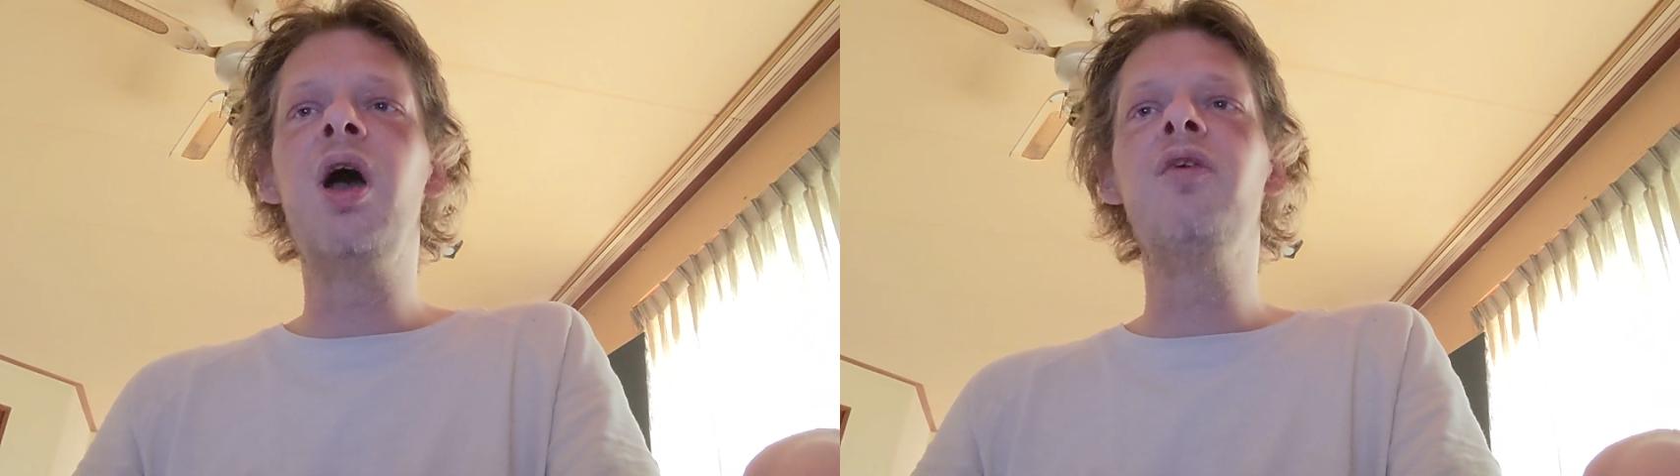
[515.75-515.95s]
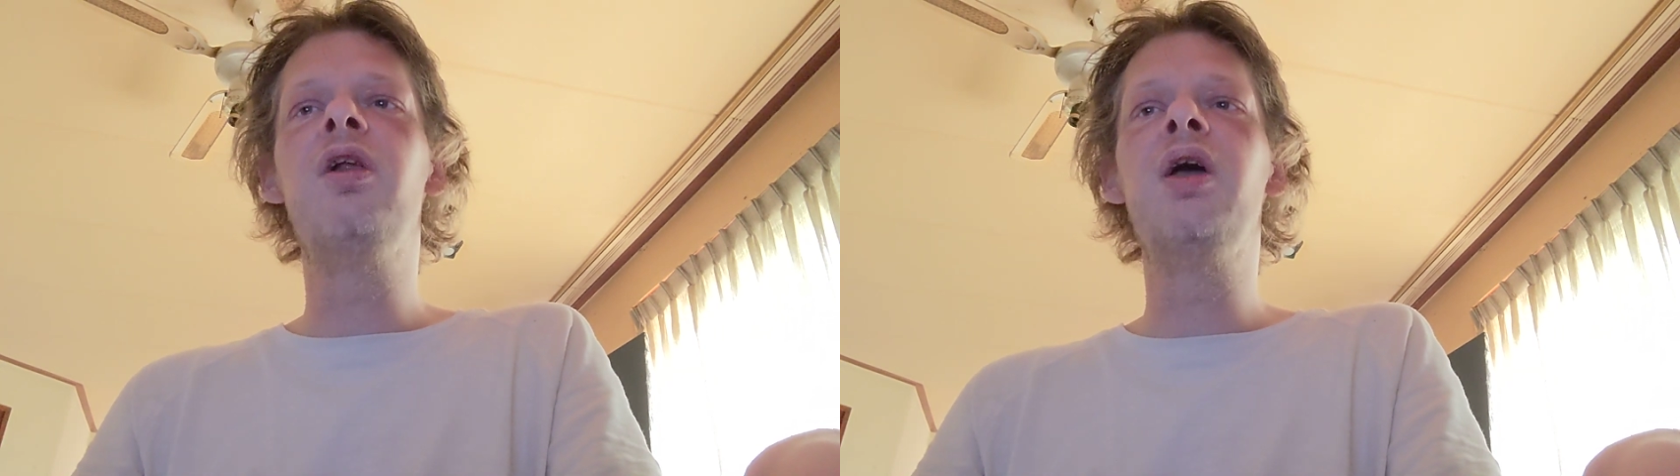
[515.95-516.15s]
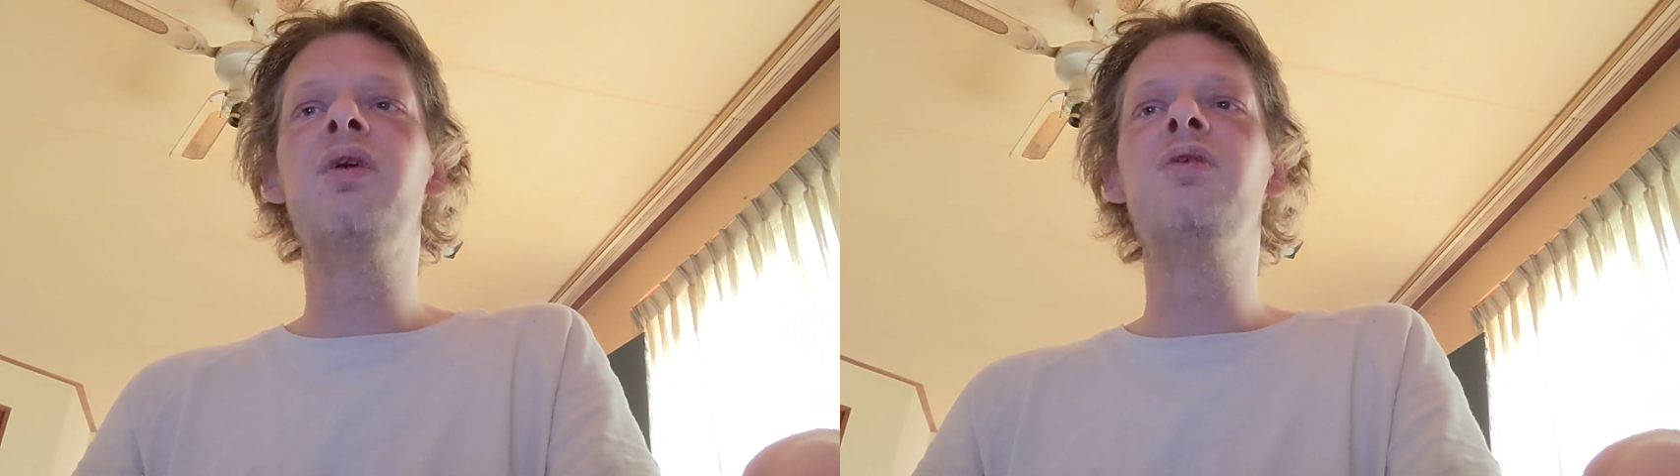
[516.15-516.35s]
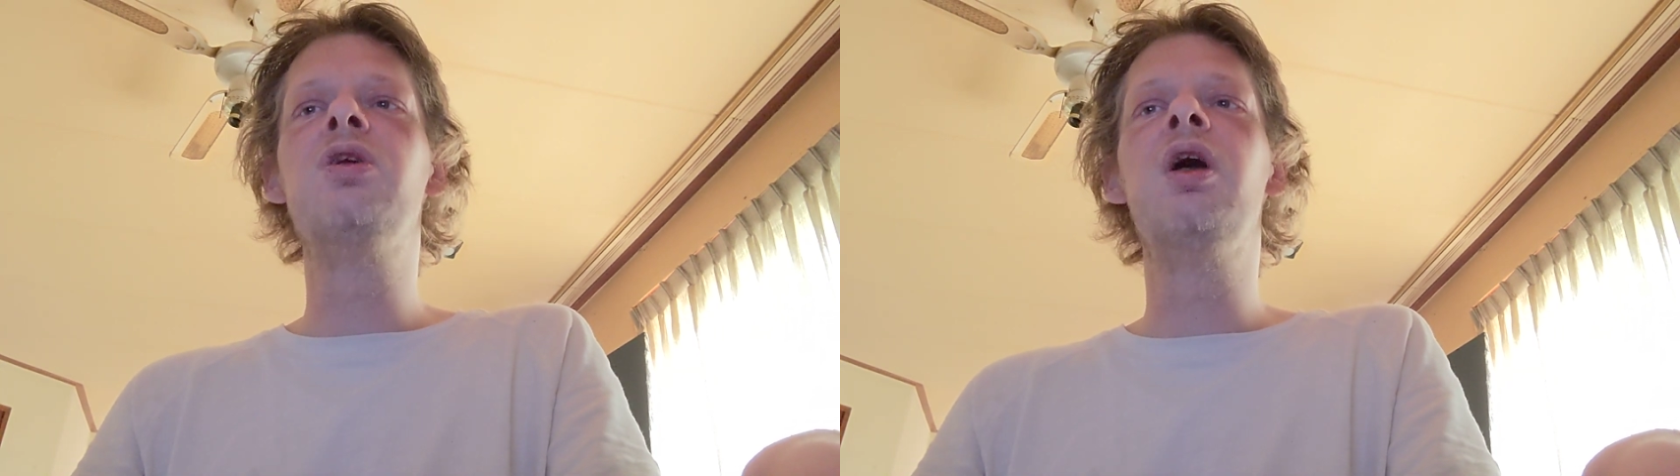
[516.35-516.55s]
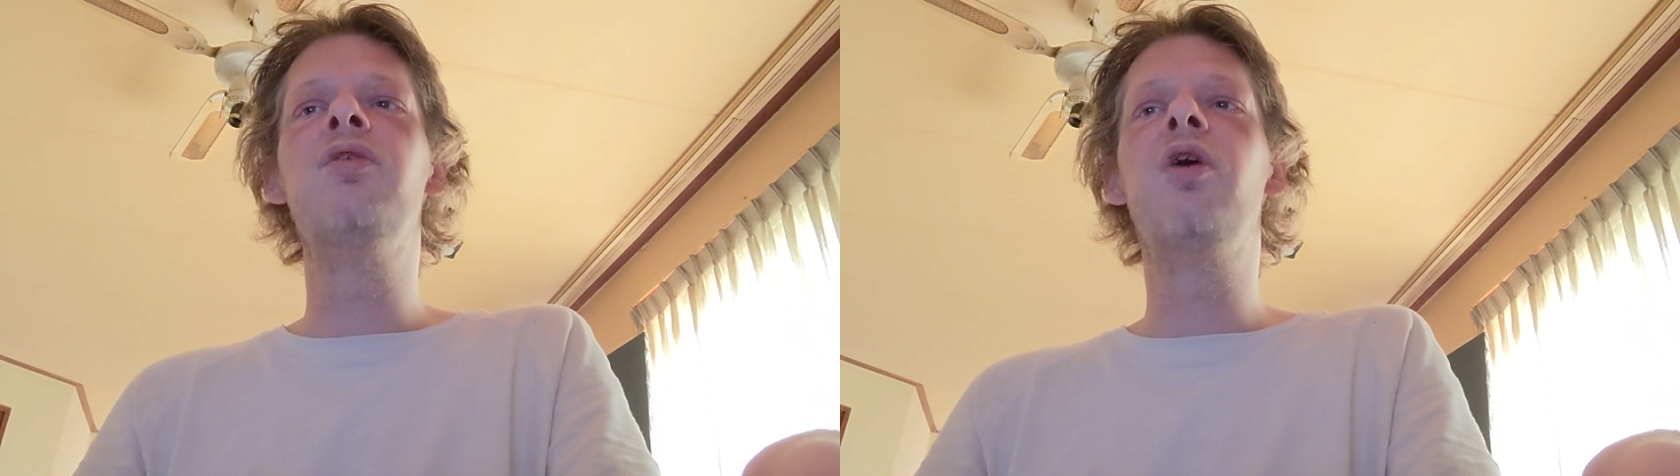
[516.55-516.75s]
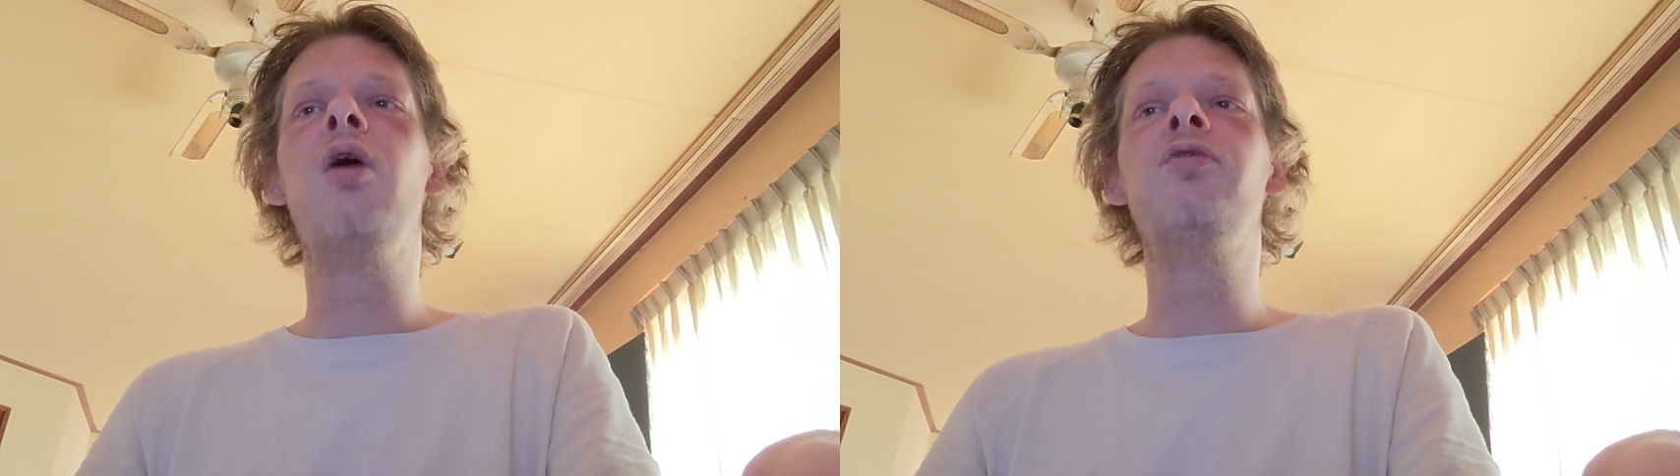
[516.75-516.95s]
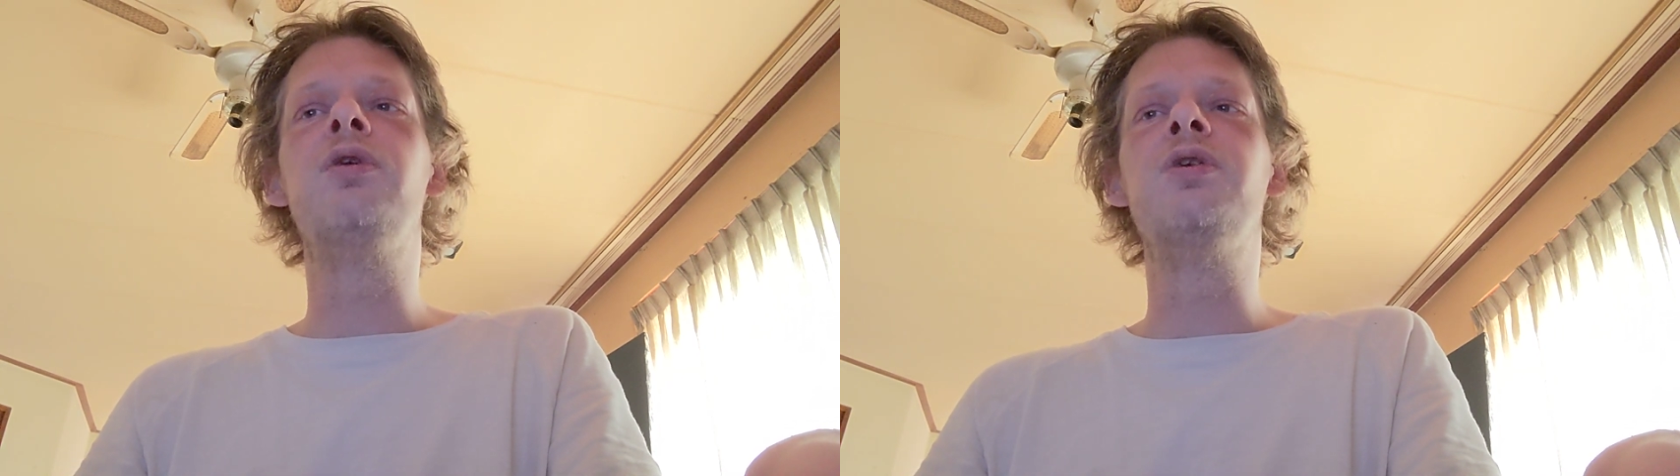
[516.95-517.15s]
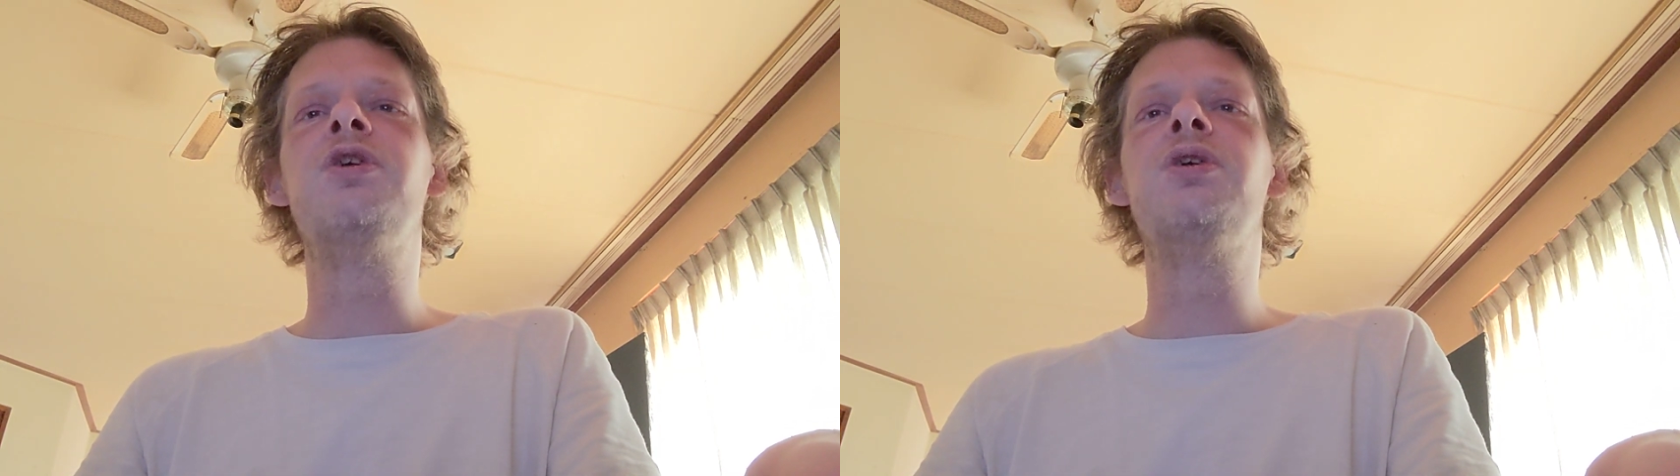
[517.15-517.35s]
afterlife gives a lot of
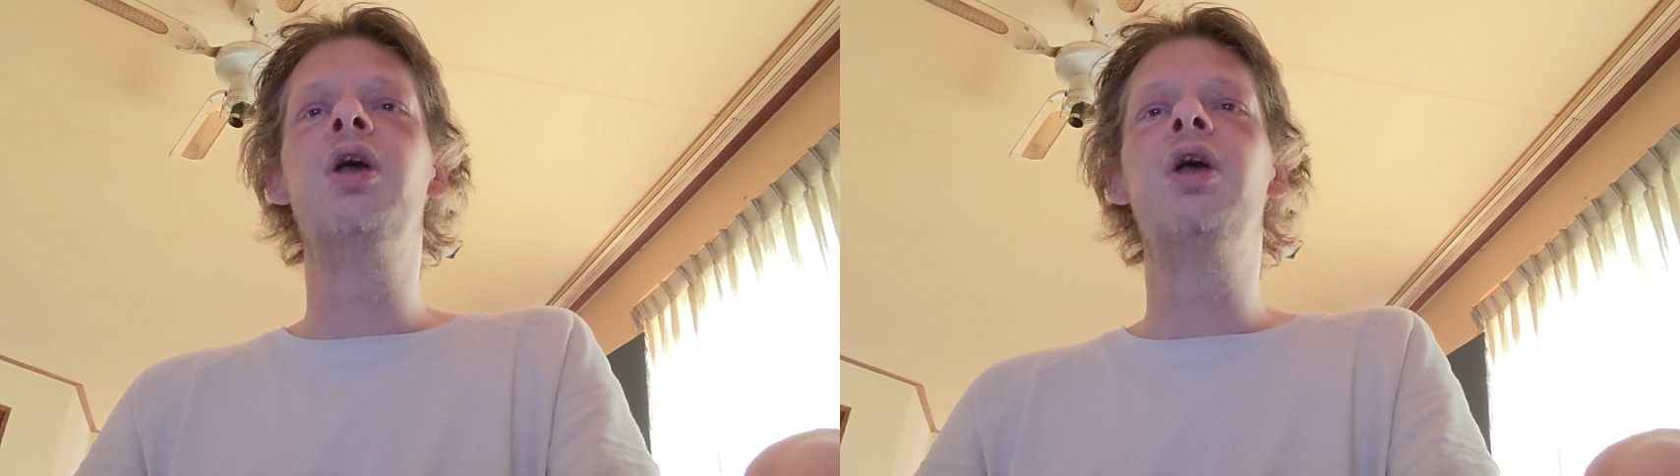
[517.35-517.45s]
confidence,